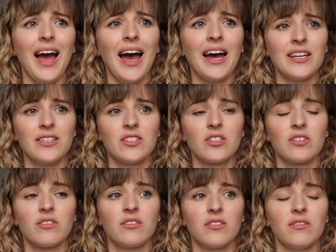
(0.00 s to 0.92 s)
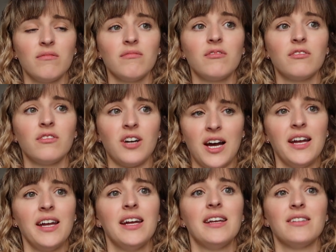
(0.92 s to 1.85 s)
And
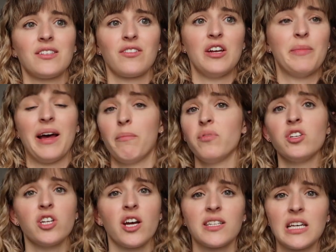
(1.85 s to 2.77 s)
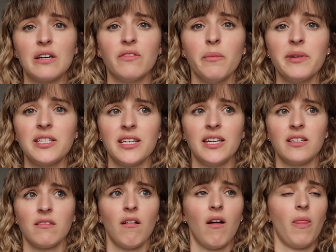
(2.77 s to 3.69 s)
crying and screaming, I projectile
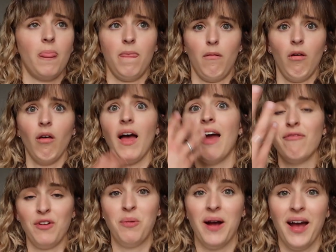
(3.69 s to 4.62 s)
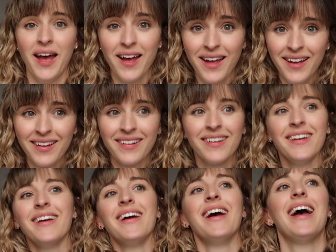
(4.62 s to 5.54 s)
vomited everywhere.
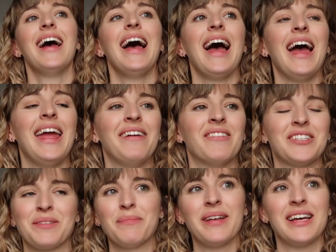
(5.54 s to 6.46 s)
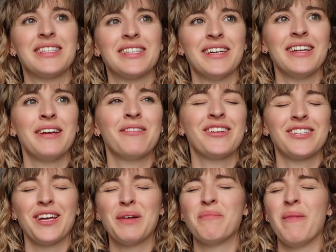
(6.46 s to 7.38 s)
It wasn't pleasant. It
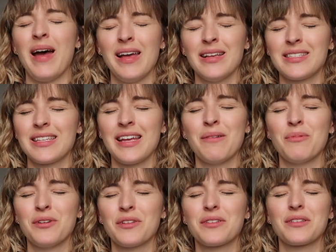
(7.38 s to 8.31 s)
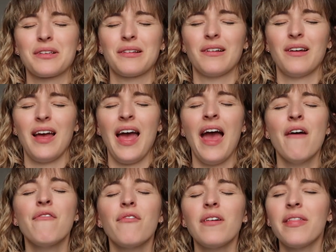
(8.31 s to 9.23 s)
was a mess. It was
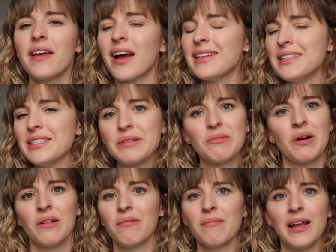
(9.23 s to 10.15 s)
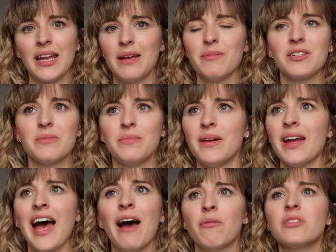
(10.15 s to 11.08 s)
everything I didn't want my labour to be.
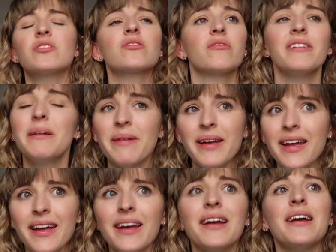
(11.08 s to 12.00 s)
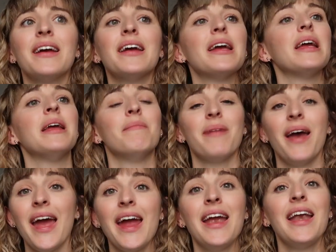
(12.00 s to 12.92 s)
I was screaming in
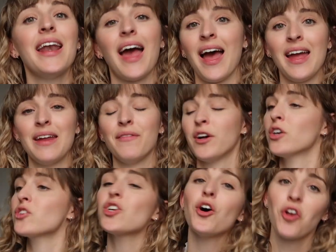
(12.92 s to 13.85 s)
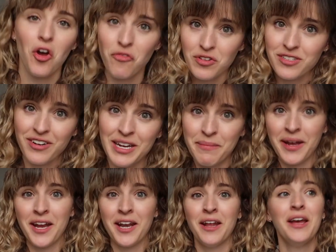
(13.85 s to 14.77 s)
pain. I even got told off for
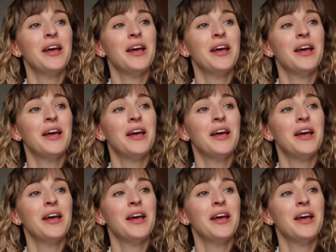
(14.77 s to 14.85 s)
screaming.